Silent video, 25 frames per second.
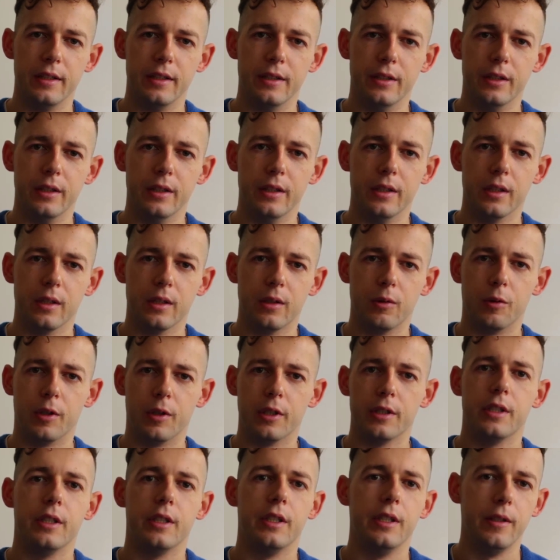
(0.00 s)
the
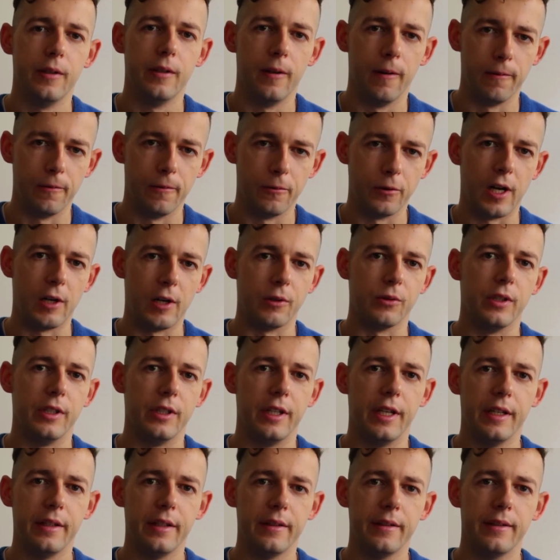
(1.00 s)
quantity throughout the
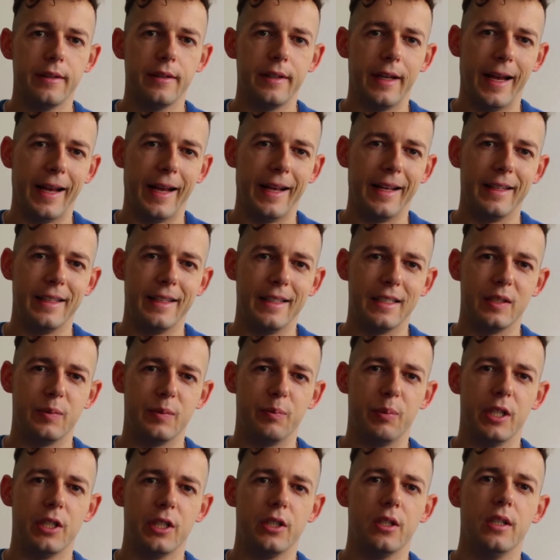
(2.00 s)
day, and
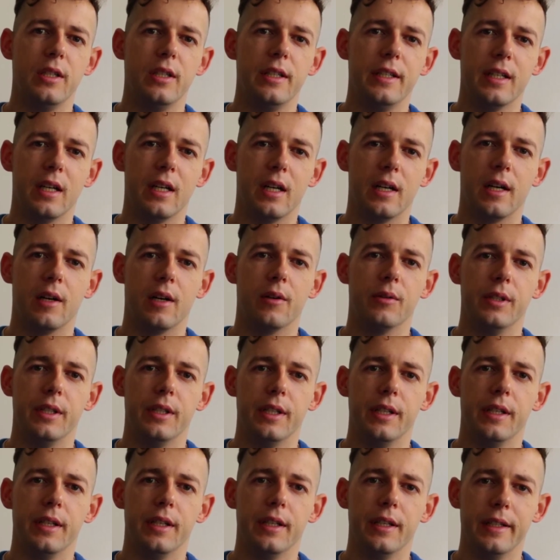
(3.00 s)
especially around
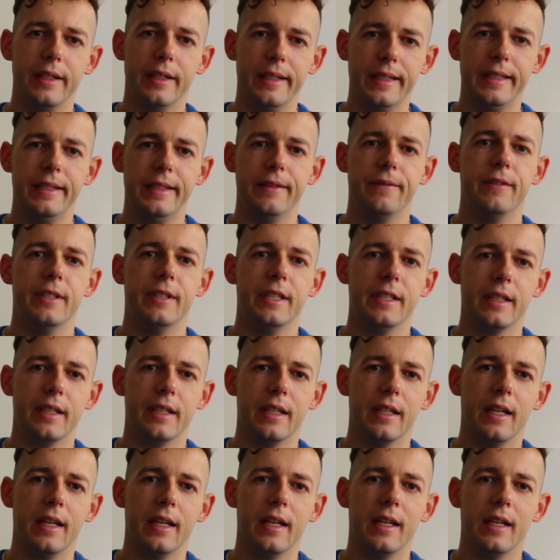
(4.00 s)
the evening
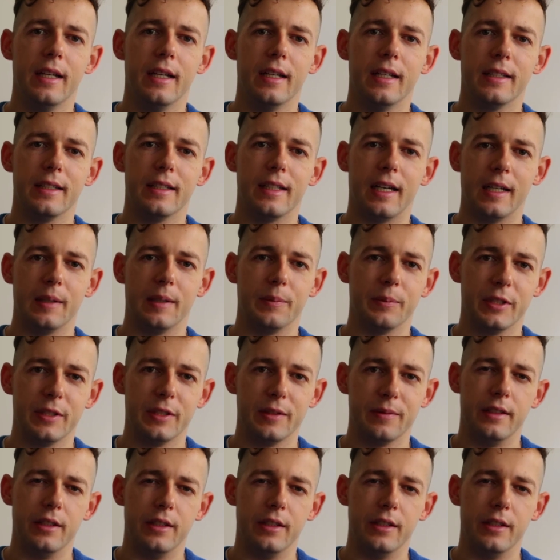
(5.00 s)
times.